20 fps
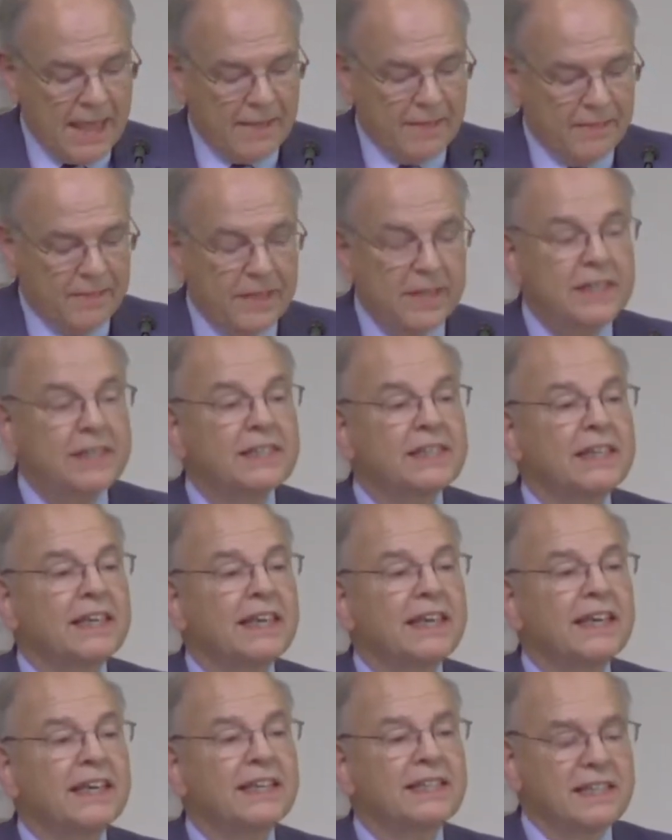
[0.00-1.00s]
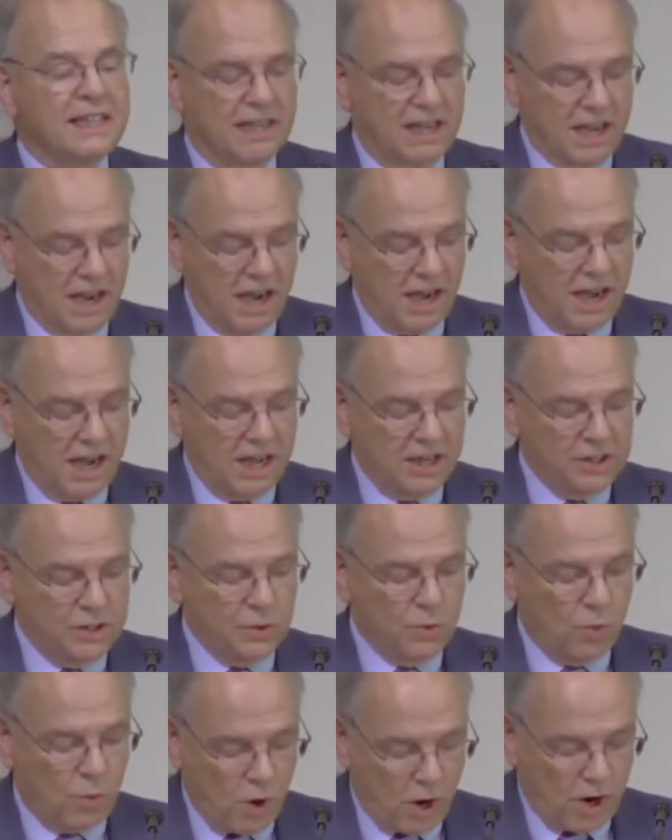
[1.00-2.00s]
This is God's
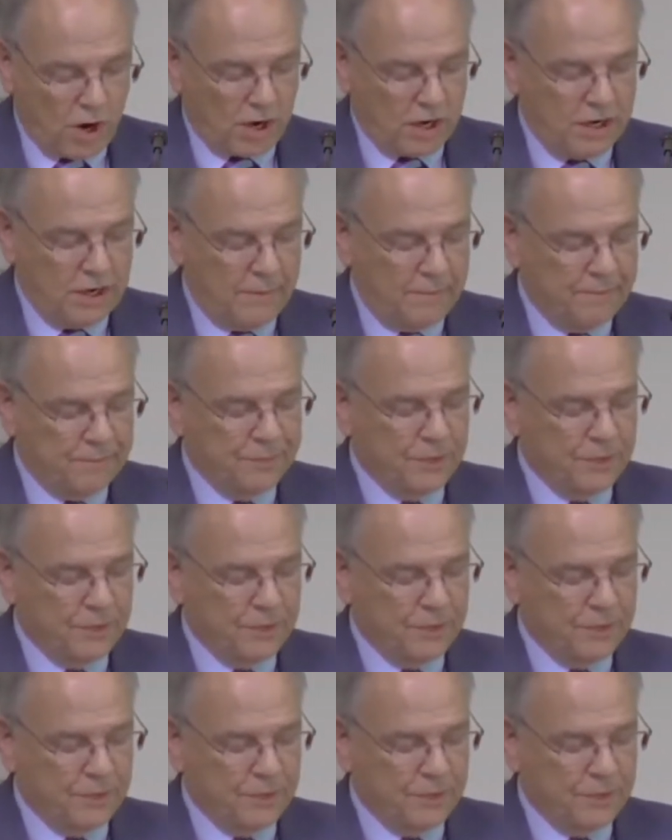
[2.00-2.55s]
work.